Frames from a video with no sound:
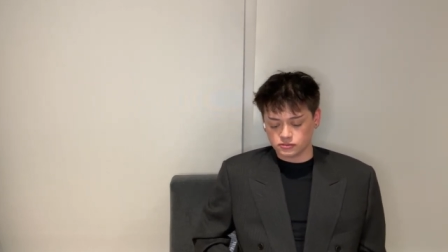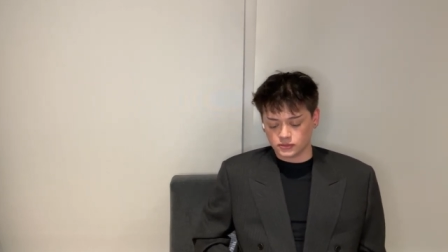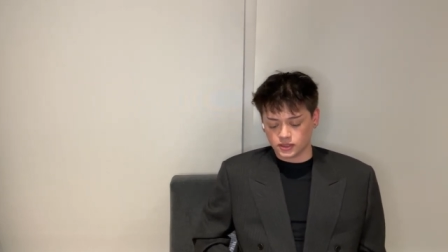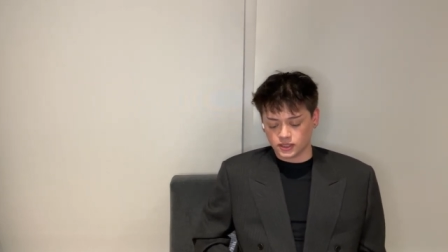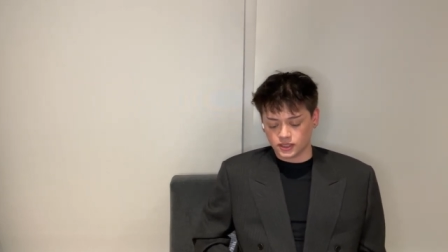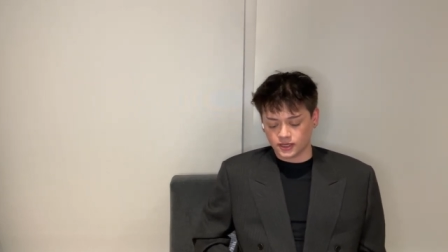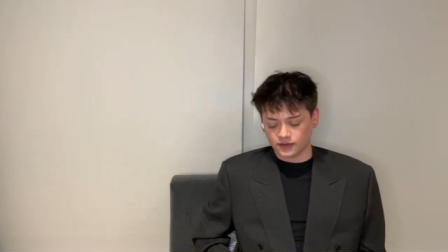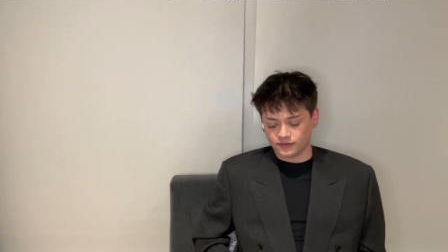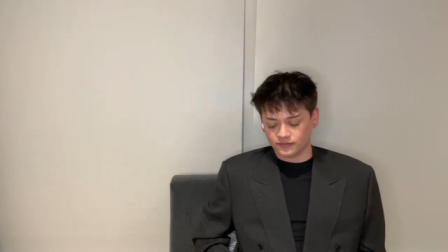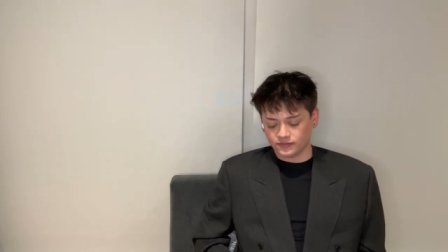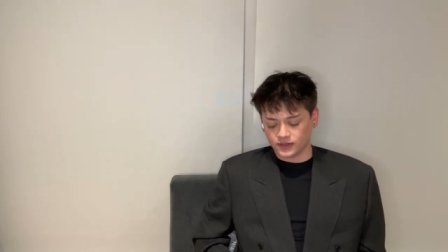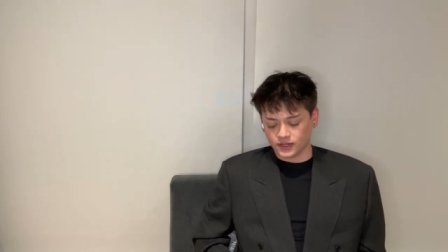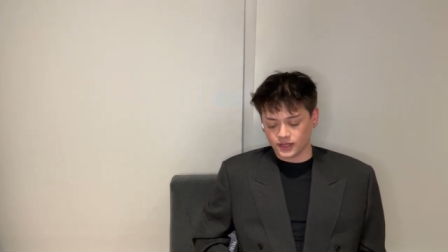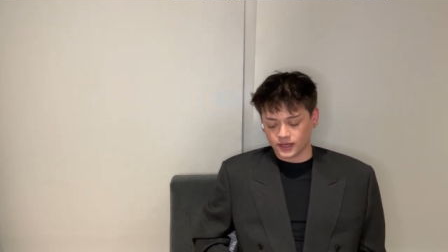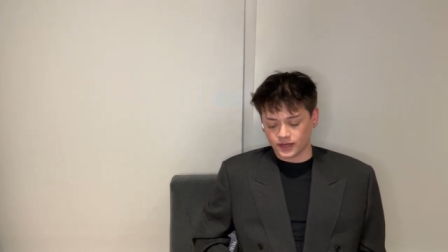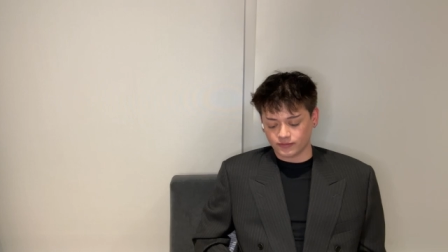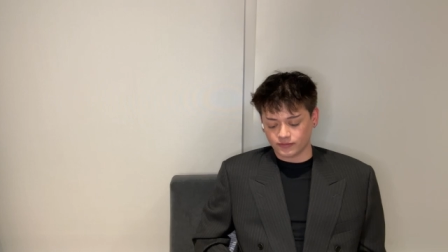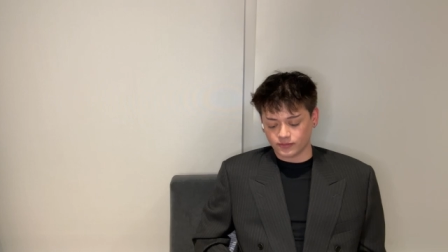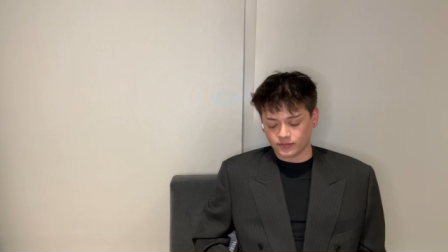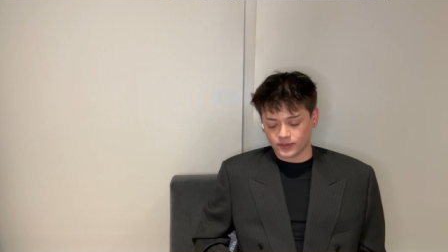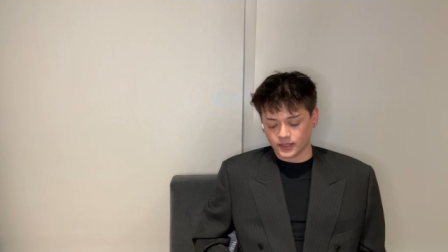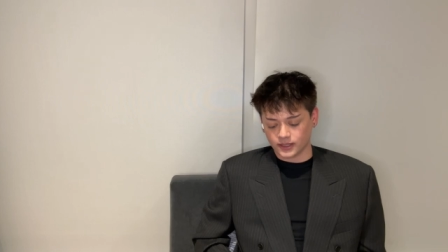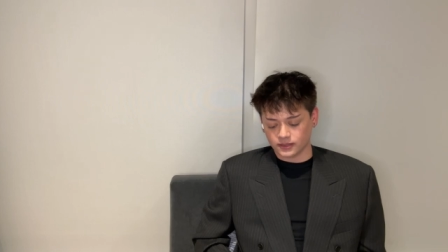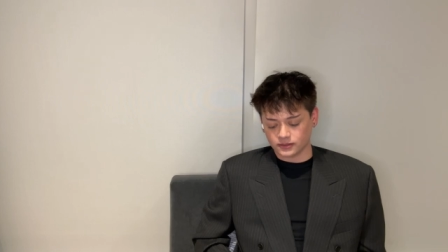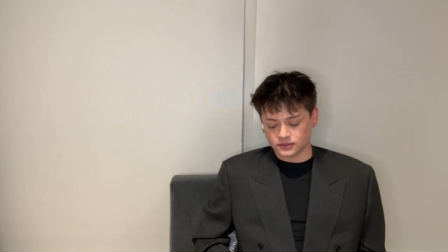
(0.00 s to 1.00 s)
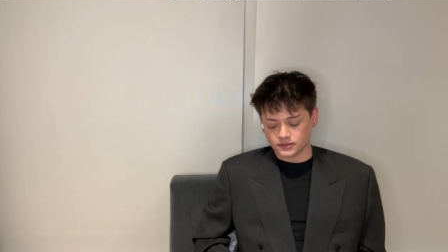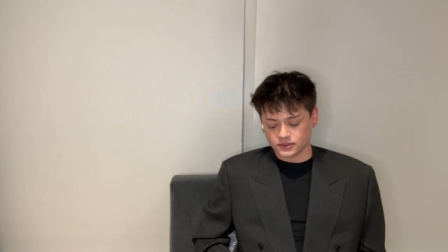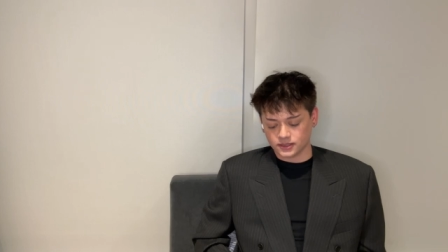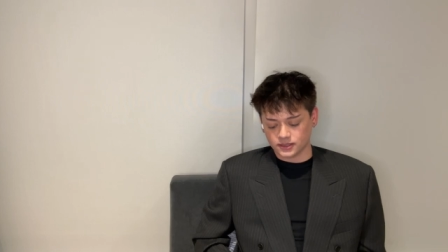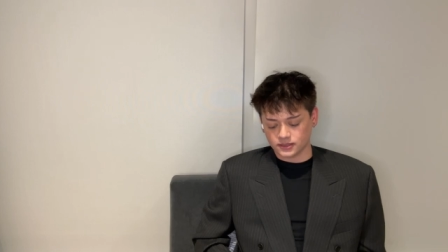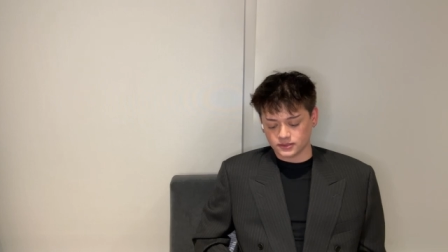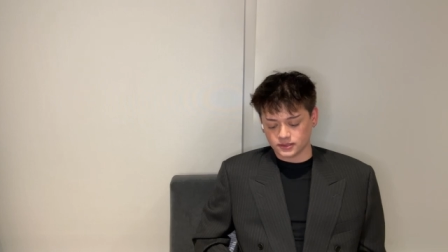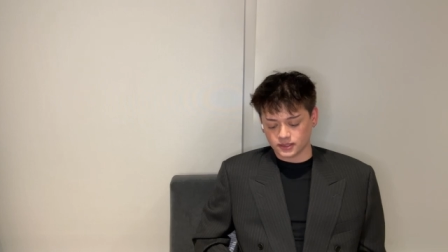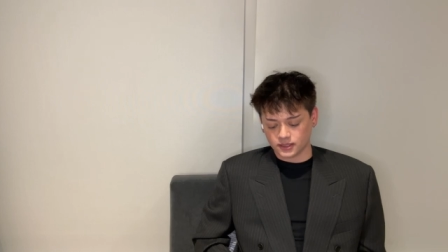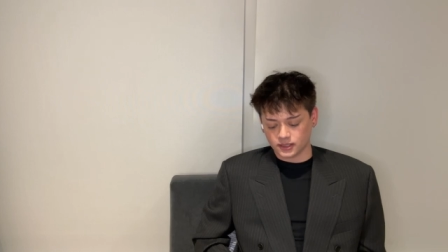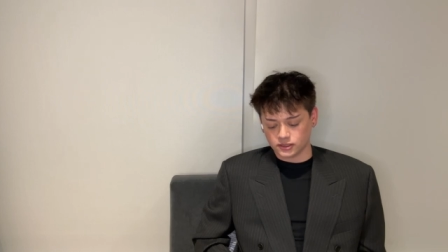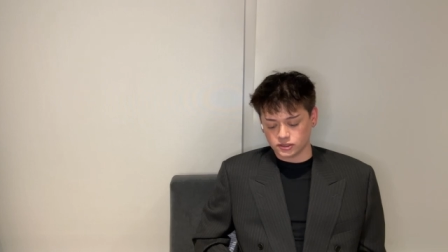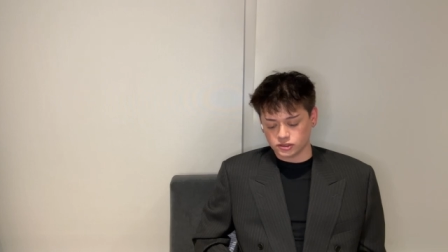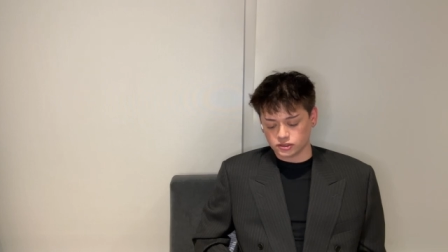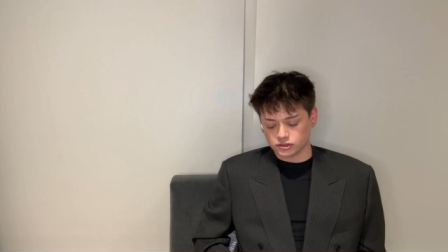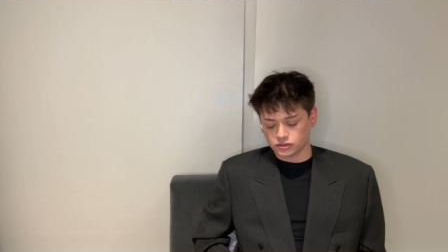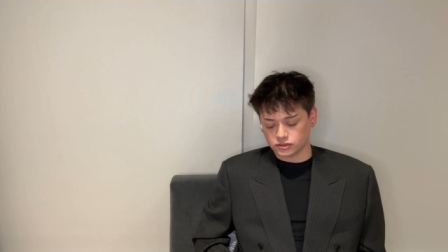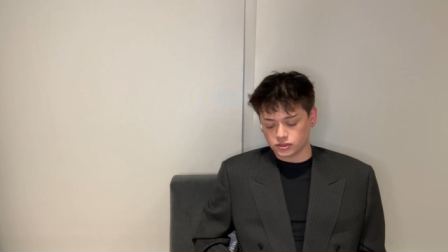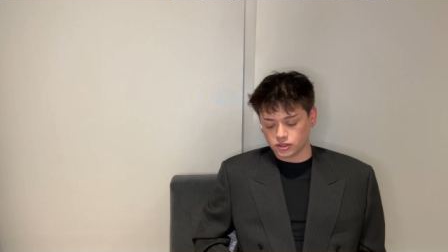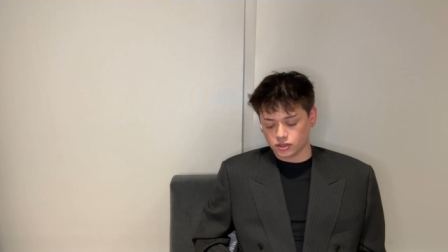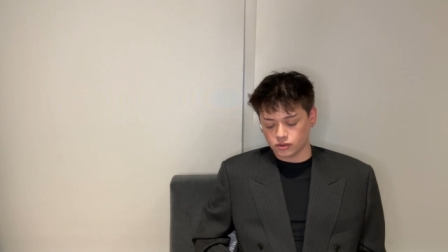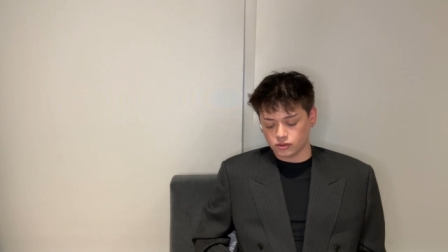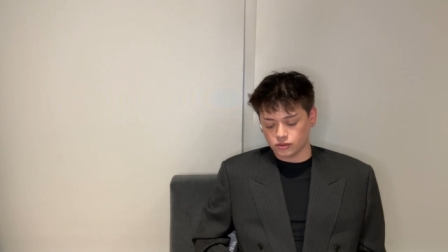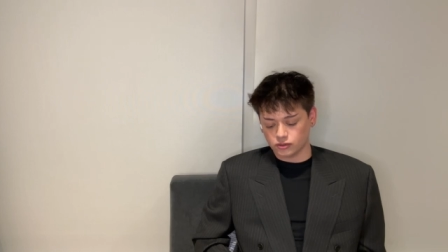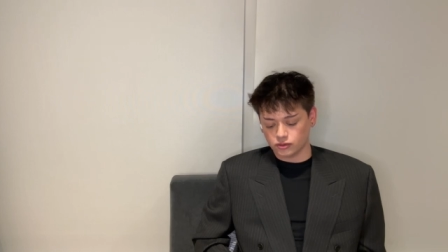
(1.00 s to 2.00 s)
and I feel like everybody else does, and I just
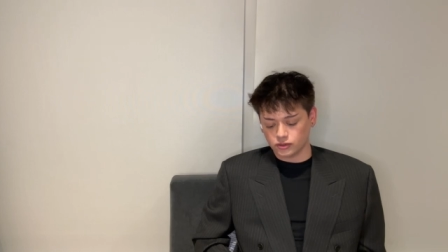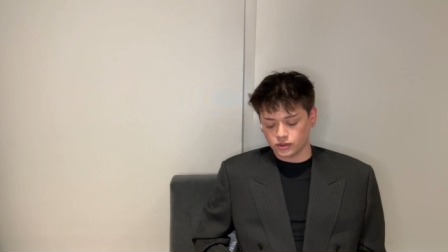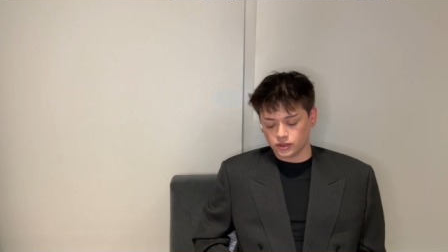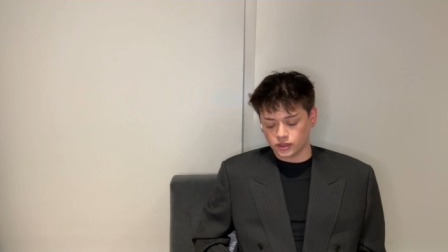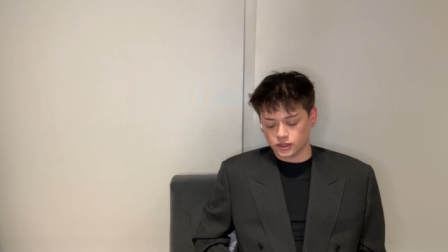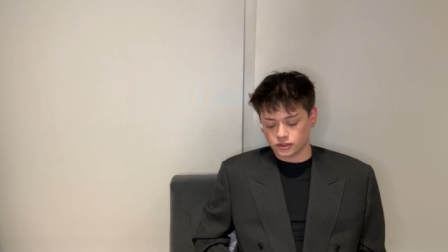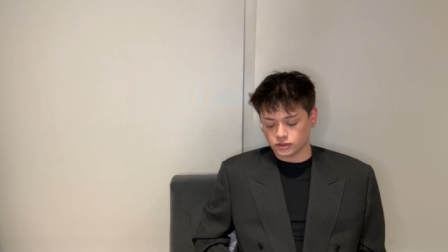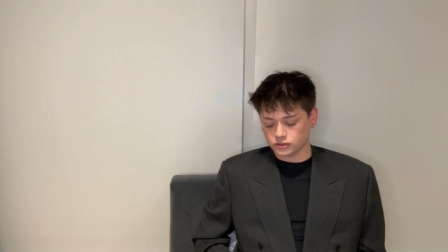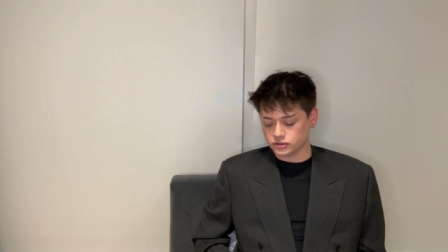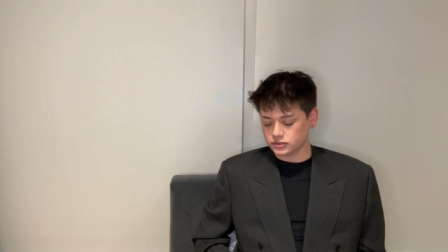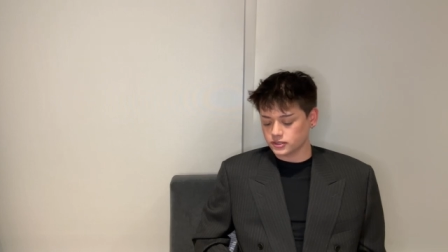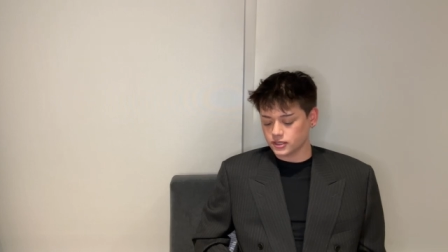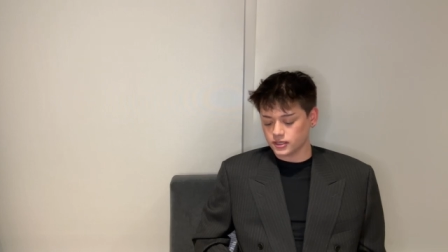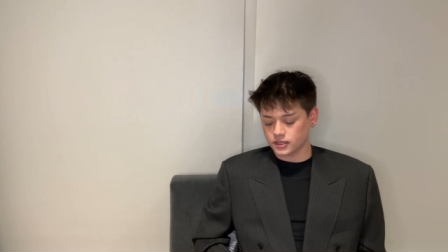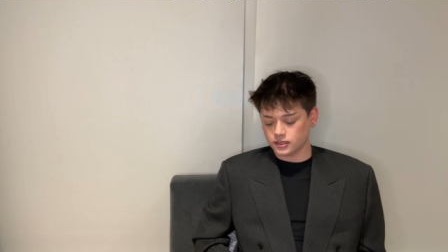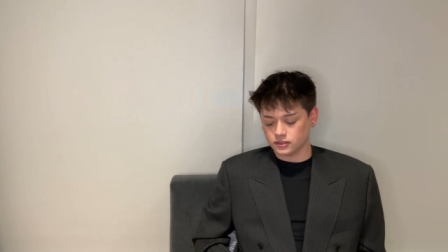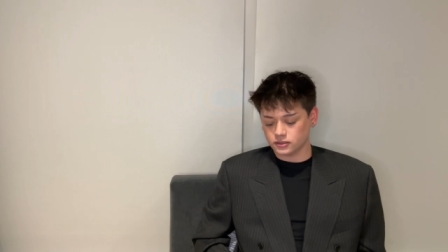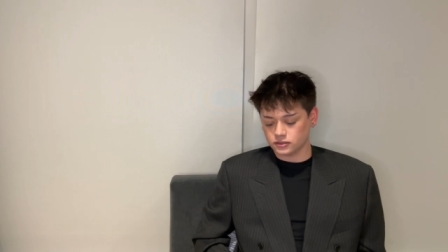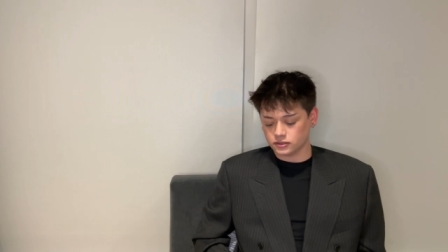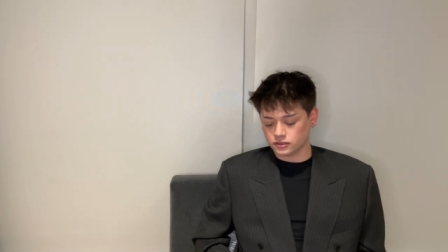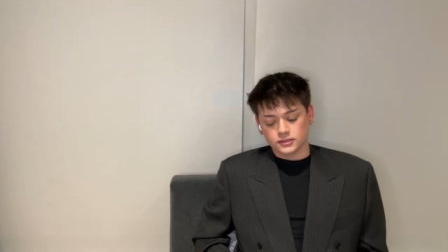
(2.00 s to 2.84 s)
don't understand.